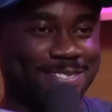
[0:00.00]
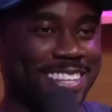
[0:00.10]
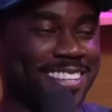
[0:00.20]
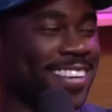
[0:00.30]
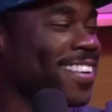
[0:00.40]

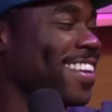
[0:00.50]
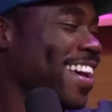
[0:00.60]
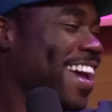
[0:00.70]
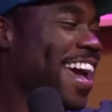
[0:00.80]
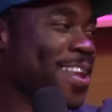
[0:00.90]
big dog?
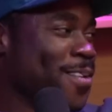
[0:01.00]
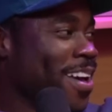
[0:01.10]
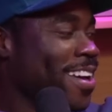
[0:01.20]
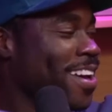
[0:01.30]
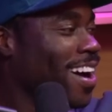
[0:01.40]

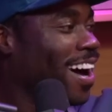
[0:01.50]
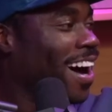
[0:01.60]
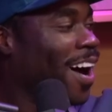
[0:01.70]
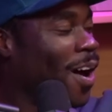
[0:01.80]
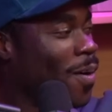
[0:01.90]
Anyway,
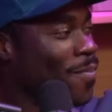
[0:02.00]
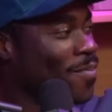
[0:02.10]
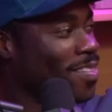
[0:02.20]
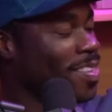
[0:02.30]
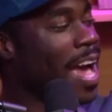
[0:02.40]

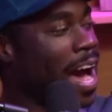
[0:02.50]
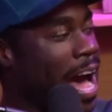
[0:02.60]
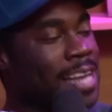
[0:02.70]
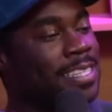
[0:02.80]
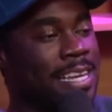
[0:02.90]

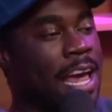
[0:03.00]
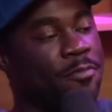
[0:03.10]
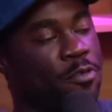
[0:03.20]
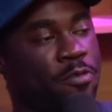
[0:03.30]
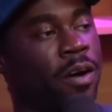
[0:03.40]
I
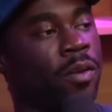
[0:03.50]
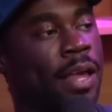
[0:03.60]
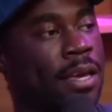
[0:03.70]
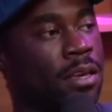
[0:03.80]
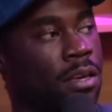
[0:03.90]
never felt
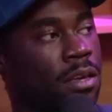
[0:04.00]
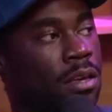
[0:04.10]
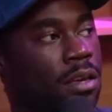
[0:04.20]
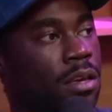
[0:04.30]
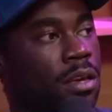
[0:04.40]
like
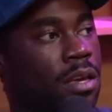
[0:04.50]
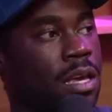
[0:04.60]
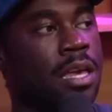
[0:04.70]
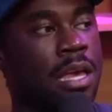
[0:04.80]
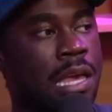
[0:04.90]

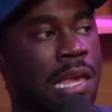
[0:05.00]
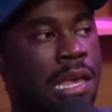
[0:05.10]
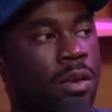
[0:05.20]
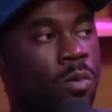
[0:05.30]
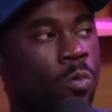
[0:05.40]

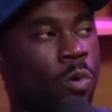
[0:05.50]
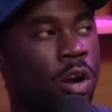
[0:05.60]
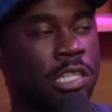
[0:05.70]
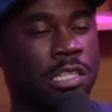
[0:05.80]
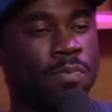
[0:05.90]
he
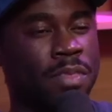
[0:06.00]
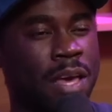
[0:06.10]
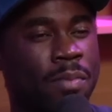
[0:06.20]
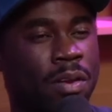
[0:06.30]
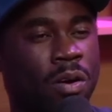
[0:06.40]
worshipped
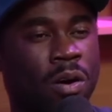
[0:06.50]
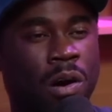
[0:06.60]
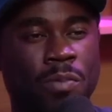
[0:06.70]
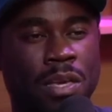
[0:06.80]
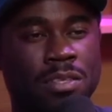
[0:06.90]
them at
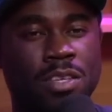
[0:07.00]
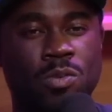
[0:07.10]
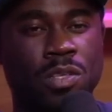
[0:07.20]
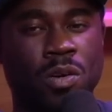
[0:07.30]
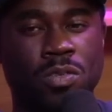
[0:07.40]
all, because he
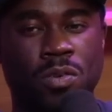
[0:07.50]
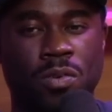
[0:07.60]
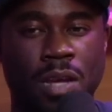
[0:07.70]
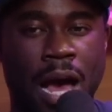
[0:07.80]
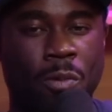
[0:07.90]
was also
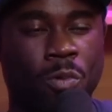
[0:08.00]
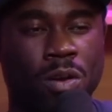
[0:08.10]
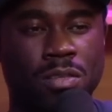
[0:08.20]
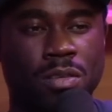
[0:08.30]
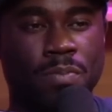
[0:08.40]
not
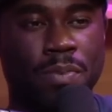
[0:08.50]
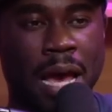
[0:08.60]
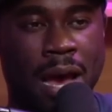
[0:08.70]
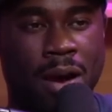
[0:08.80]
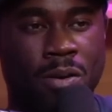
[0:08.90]
one to
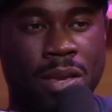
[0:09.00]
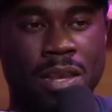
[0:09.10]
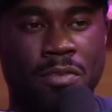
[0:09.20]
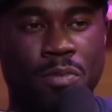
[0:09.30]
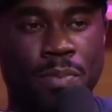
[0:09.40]
bow. He
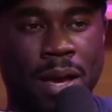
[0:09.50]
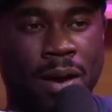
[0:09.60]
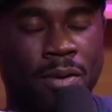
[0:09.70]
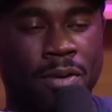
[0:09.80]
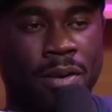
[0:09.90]
never
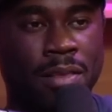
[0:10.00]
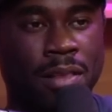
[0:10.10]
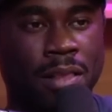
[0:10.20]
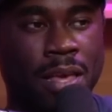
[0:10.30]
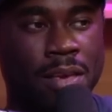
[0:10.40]
bowed or
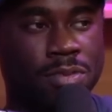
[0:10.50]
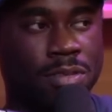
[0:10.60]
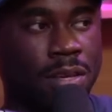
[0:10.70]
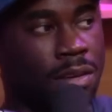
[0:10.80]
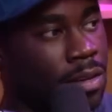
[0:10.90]
anything like that. He was
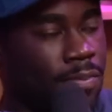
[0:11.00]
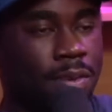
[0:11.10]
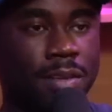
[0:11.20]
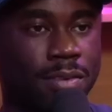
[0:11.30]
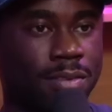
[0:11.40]
just like, oh, I
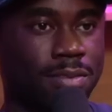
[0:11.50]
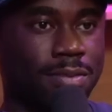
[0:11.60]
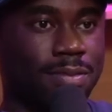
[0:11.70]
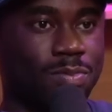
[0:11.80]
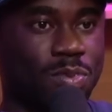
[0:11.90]
mean,
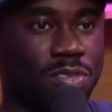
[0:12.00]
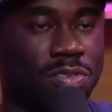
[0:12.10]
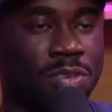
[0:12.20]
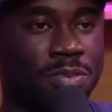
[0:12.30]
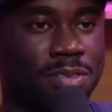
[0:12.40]
it's
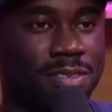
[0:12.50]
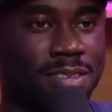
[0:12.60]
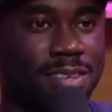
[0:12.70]
just dudes,